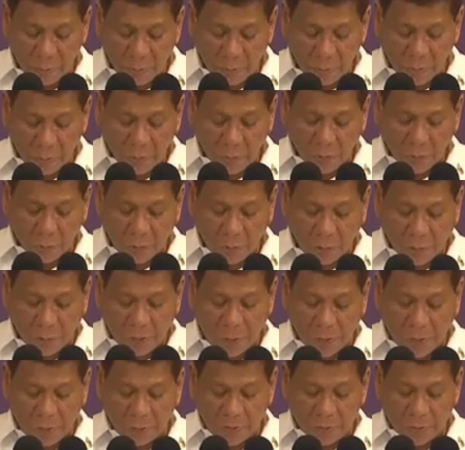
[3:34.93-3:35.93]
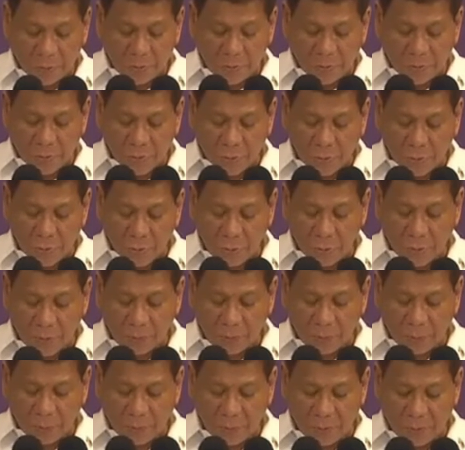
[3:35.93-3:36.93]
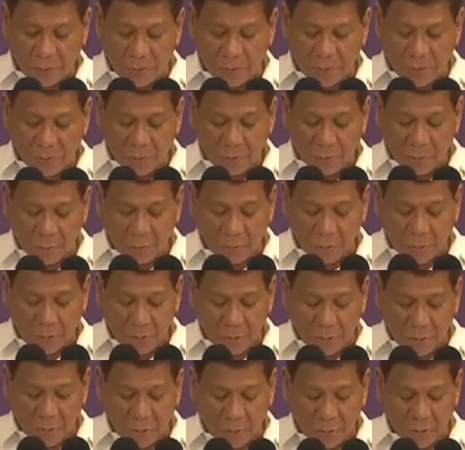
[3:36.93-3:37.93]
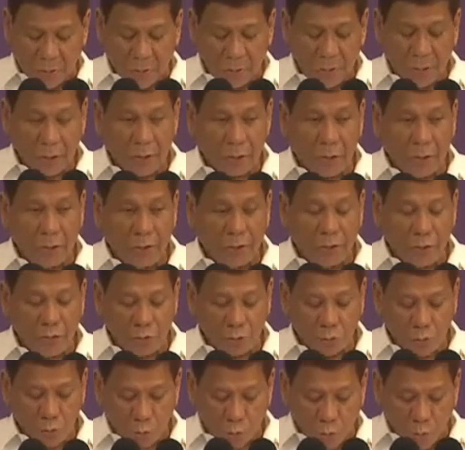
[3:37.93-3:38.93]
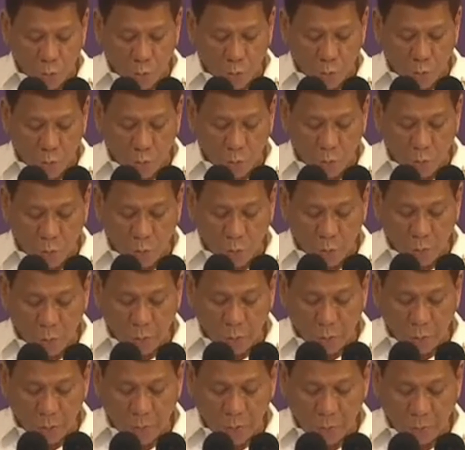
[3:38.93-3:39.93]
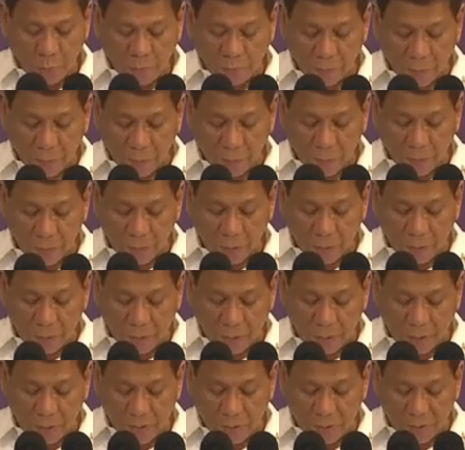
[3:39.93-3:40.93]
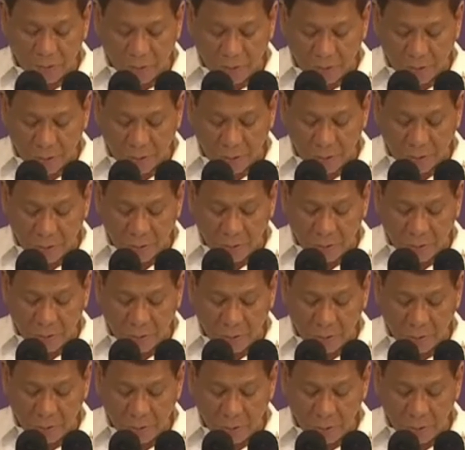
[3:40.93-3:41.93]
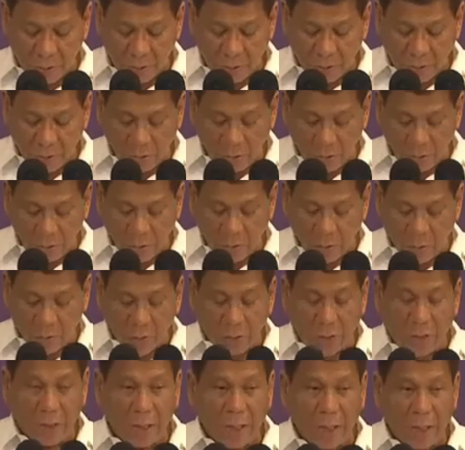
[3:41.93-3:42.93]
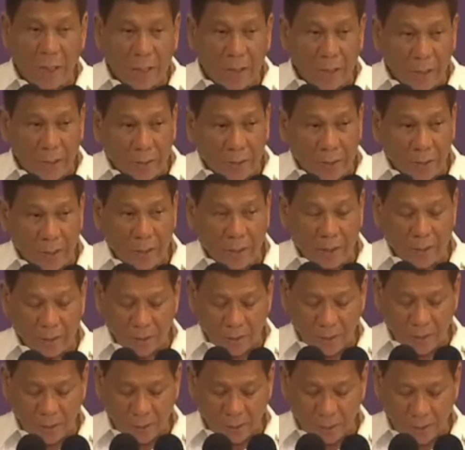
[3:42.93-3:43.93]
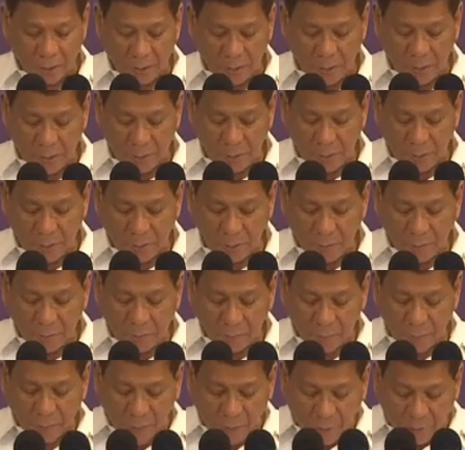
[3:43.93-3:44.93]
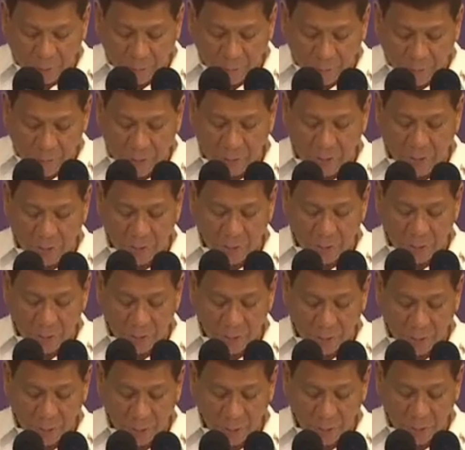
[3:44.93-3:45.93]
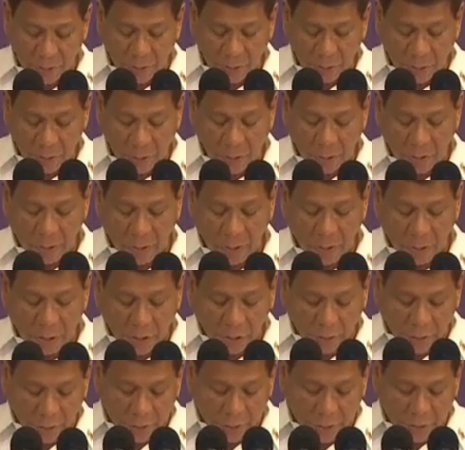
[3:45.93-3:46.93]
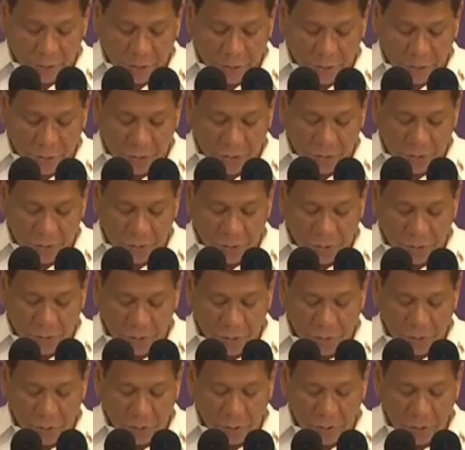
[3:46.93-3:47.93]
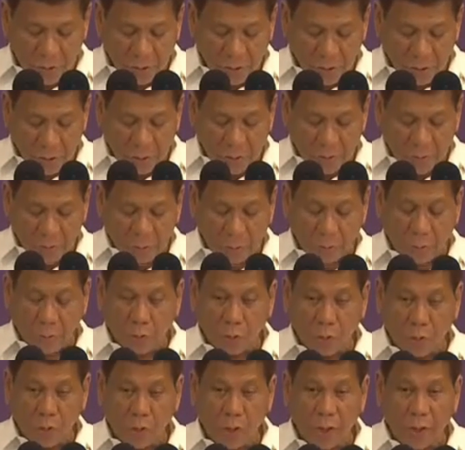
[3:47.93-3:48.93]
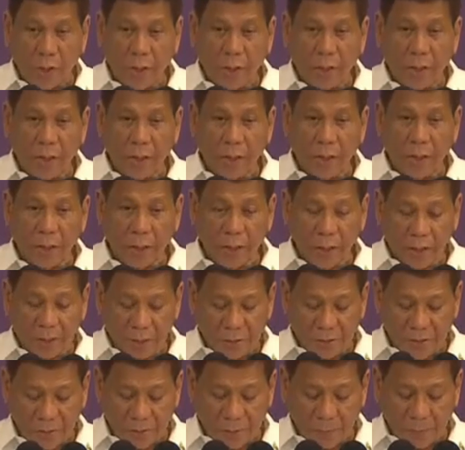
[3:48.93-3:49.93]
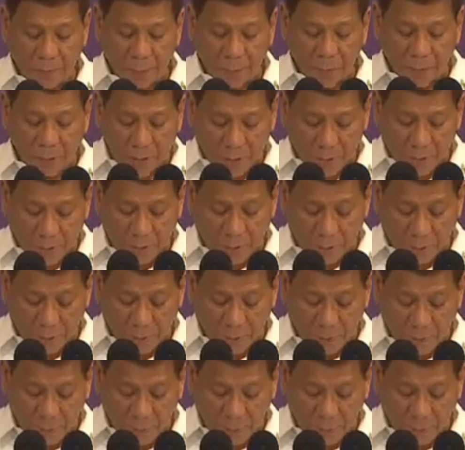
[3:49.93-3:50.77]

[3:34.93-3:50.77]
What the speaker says: who took part in restoring peace and order in Sulu in November last year. Your gallantry, bravery, and courage are truly exemplary.